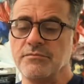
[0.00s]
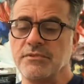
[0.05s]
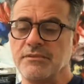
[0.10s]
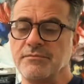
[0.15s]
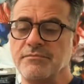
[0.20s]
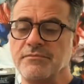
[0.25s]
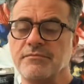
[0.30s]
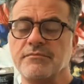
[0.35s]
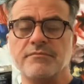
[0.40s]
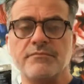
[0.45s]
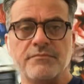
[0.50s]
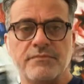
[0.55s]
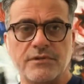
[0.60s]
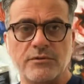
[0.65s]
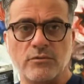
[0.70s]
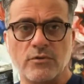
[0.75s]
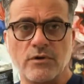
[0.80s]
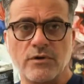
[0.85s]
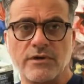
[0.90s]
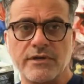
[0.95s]
But be
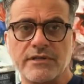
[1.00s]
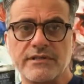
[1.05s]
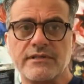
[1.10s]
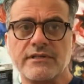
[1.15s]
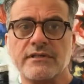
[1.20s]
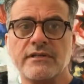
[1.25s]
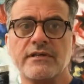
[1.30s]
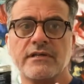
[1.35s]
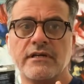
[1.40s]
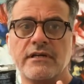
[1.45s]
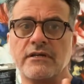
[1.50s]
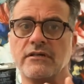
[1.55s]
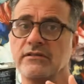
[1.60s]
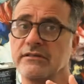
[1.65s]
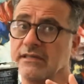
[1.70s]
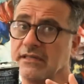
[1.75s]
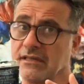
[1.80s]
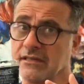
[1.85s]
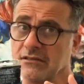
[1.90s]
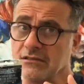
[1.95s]
warned, it will
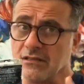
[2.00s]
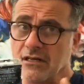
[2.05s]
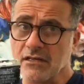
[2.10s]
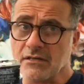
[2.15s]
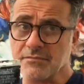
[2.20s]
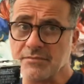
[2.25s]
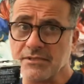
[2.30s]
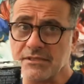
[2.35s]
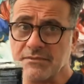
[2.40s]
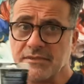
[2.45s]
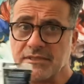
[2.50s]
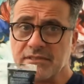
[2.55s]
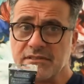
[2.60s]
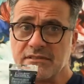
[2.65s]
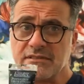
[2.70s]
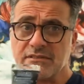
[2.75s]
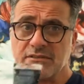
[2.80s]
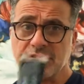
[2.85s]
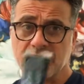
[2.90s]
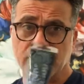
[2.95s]
take a lot of pigment
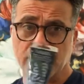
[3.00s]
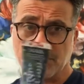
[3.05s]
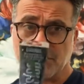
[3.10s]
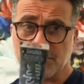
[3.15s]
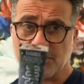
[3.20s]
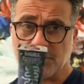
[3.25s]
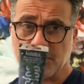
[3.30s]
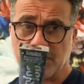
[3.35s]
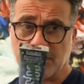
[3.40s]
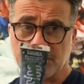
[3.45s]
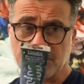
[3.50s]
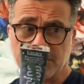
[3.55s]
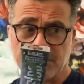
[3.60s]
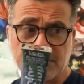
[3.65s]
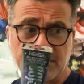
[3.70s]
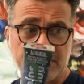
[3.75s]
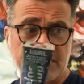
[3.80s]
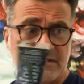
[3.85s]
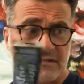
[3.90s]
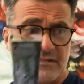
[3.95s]
to do what you want to do
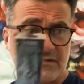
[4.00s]
with this.